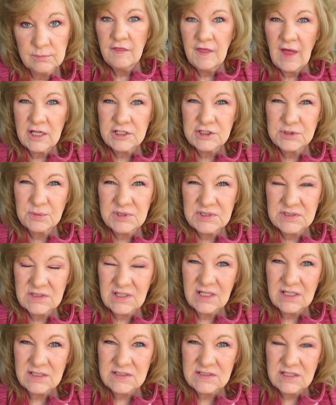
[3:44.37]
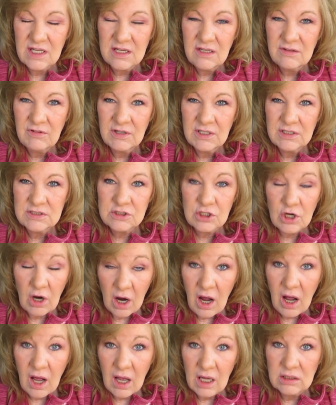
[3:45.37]
That's what's going to save us,
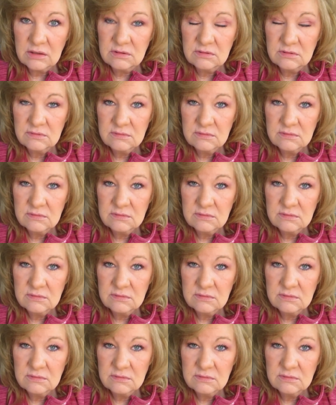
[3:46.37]
God.